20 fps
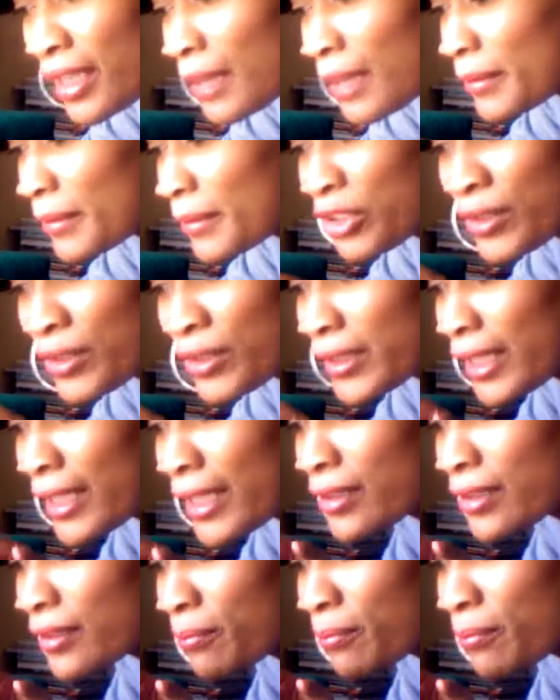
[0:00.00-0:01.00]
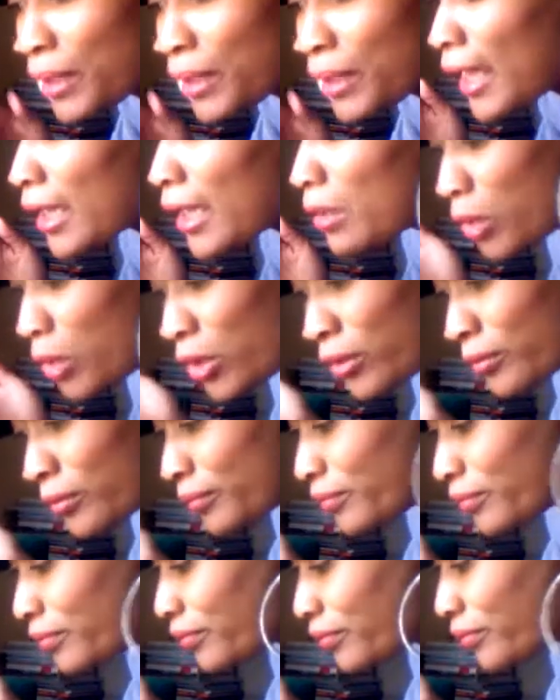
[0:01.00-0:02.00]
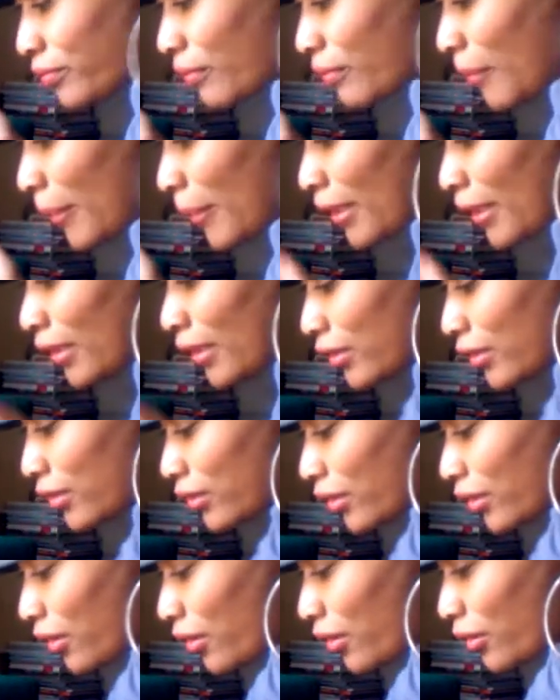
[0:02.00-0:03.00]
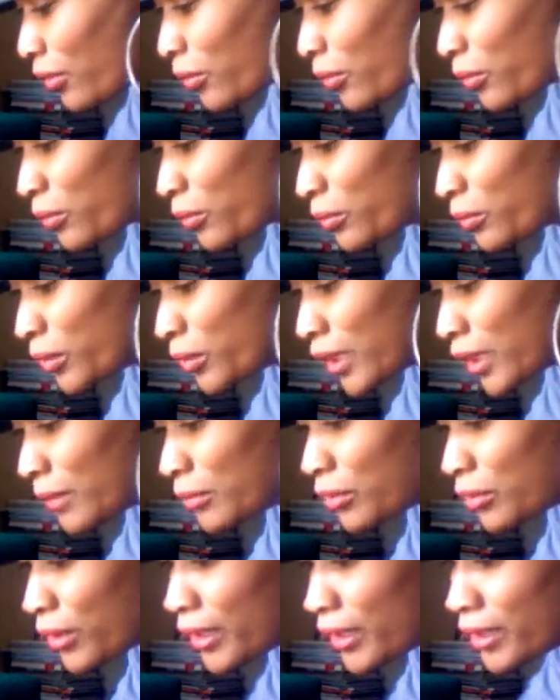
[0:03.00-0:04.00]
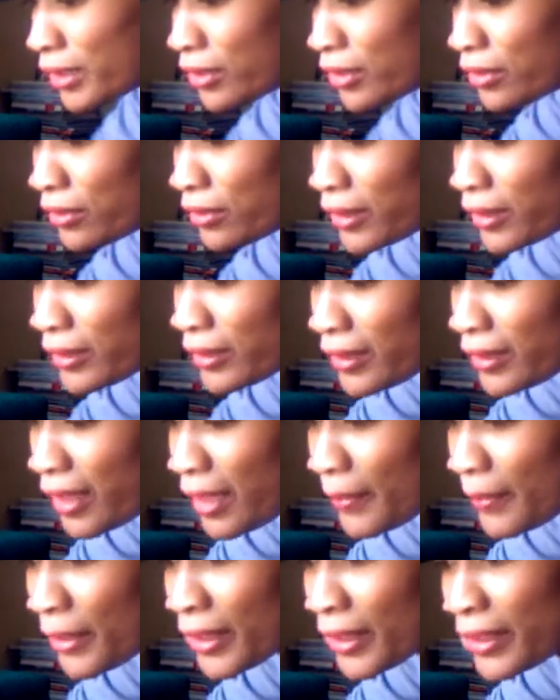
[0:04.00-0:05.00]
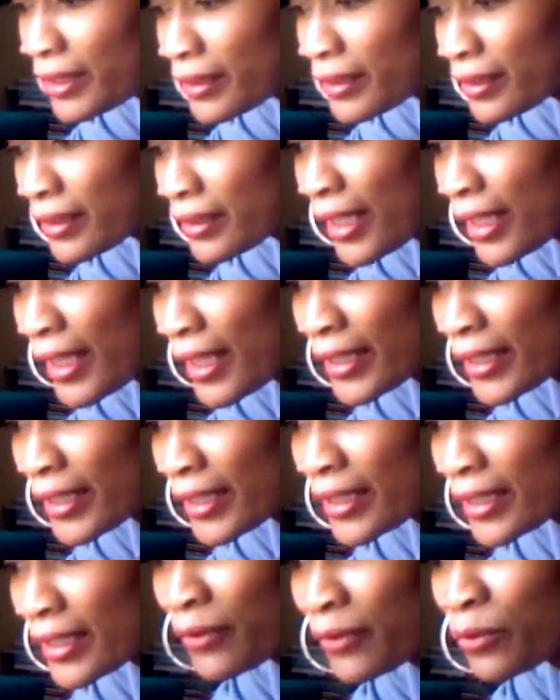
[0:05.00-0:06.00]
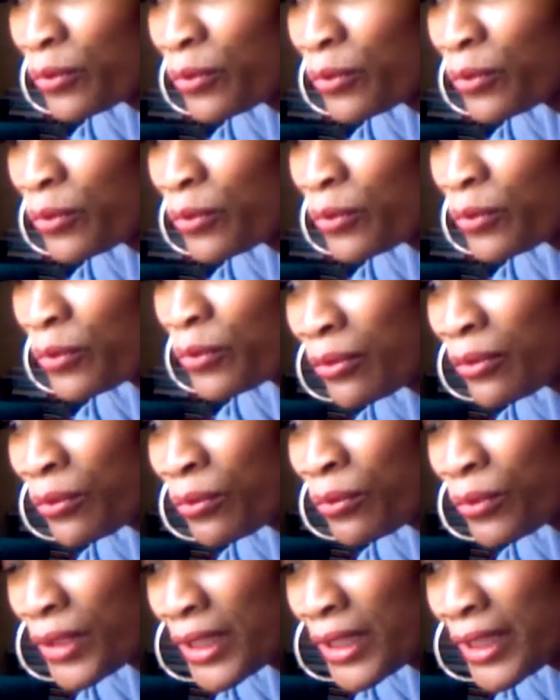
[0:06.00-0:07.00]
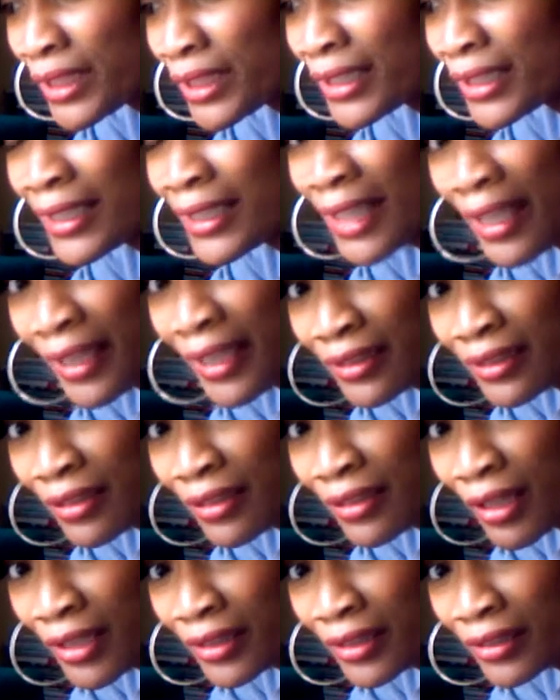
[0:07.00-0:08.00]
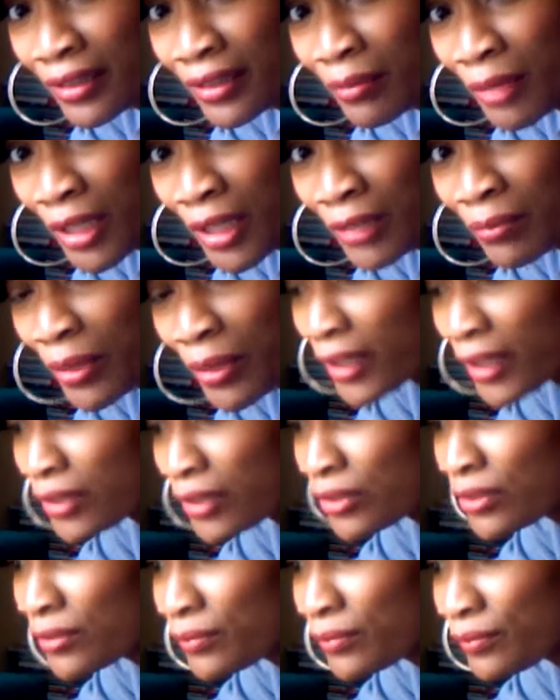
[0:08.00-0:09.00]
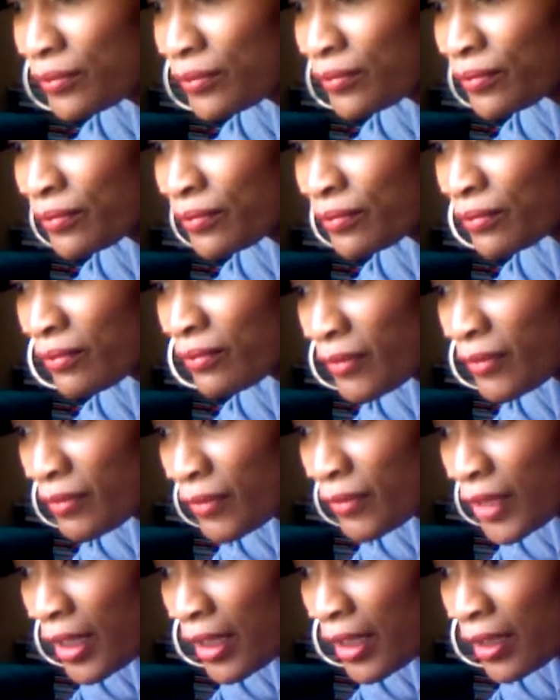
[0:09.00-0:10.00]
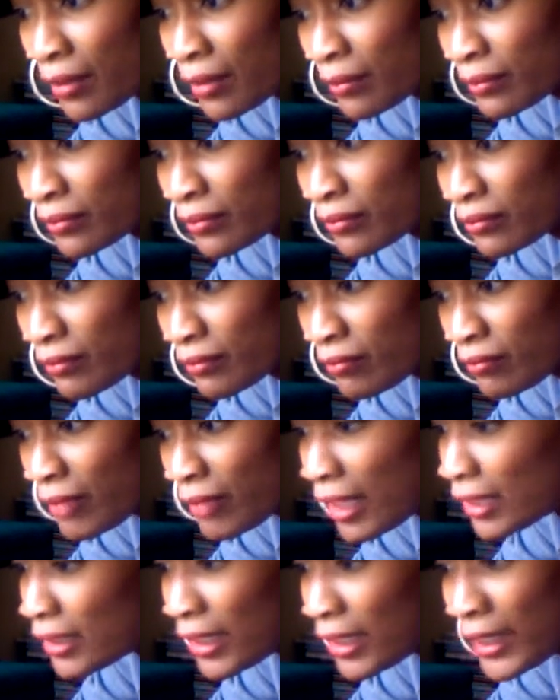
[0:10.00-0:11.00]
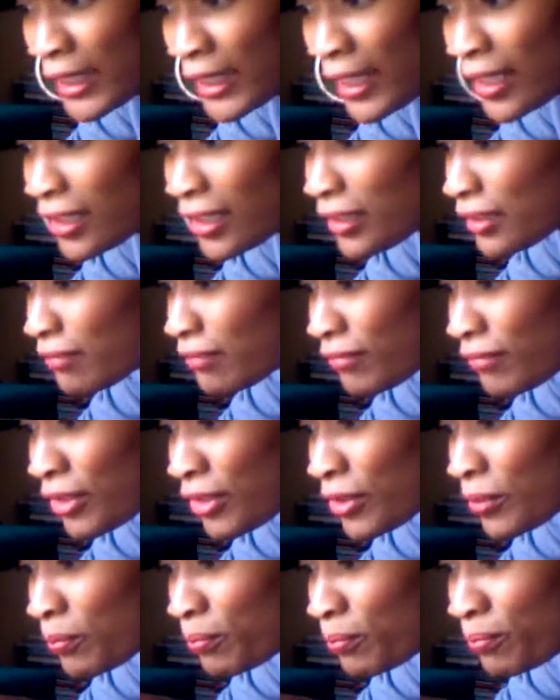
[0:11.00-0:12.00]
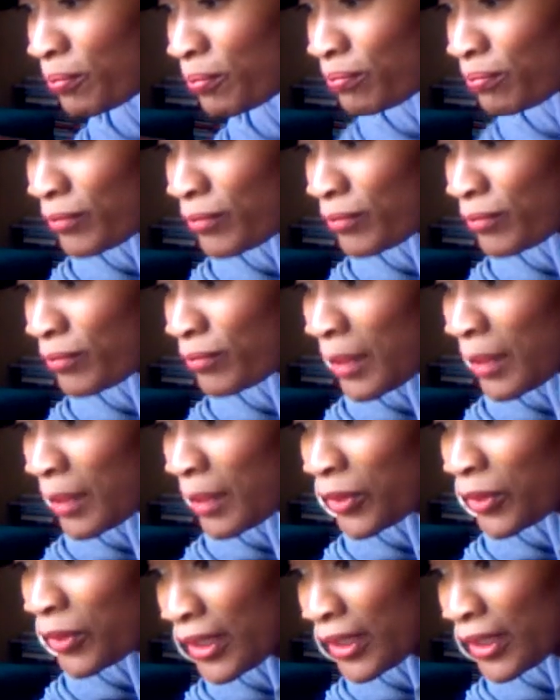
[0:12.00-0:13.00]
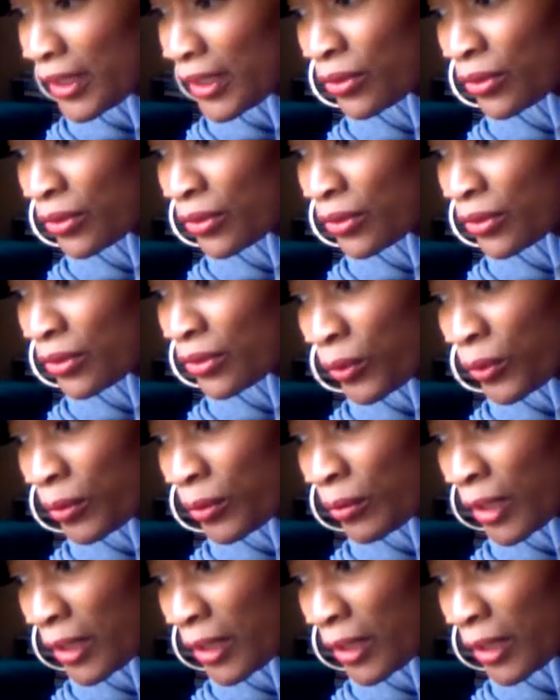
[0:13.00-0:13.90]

it's just less pliable. So what I'm trying to do this time on this side is I've really, really caked on the Mod Podge. And in case there's some of you out there who don't know what